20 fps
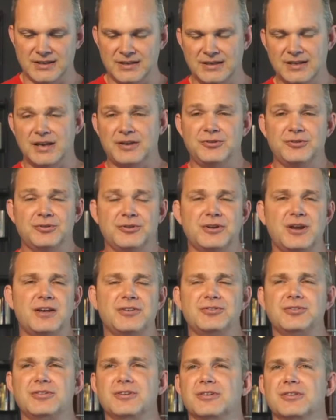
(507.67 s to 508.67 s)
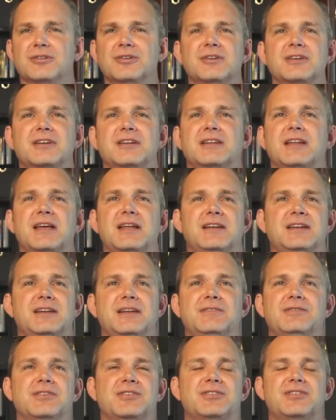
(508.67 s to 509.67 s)
Uh, you can actually look at that and
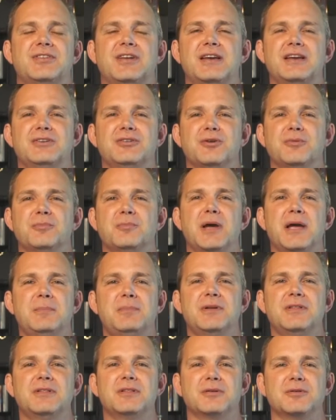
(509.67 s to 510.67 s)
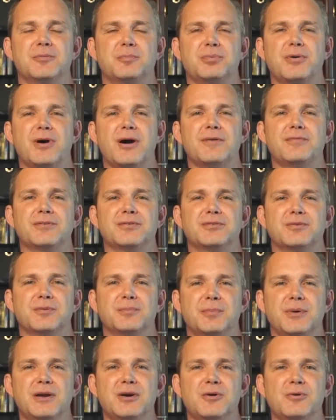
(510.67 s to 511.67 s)
even say, you know, maybe the, the prophets
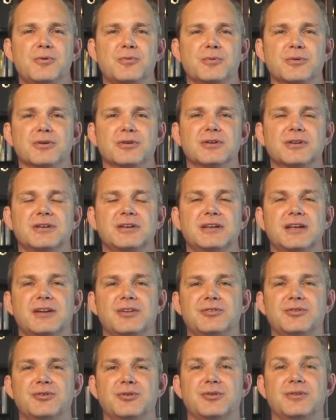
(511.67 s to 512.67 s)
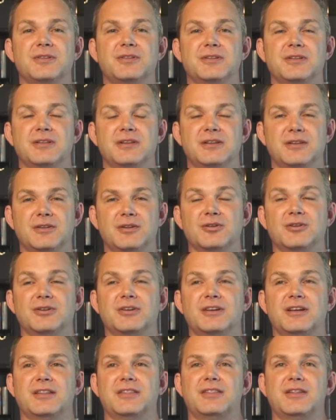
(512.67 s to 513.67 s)
of Baal were looking at it, so
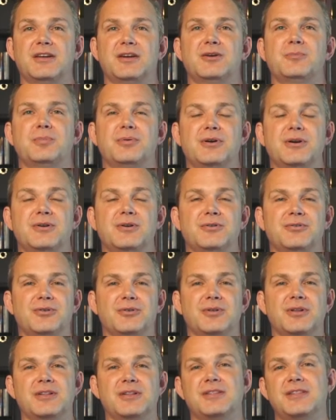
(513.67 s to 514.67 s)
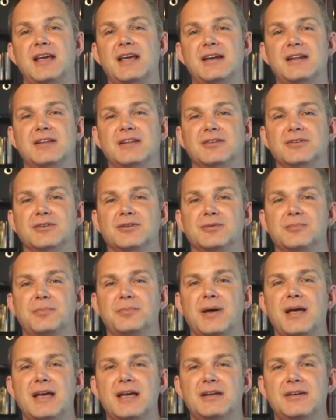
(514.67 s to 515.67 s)
looking at their prayer so that they didn't look
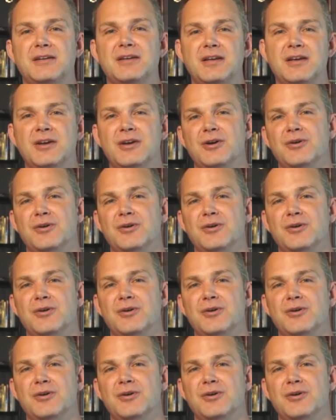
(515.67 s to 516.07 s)
bad,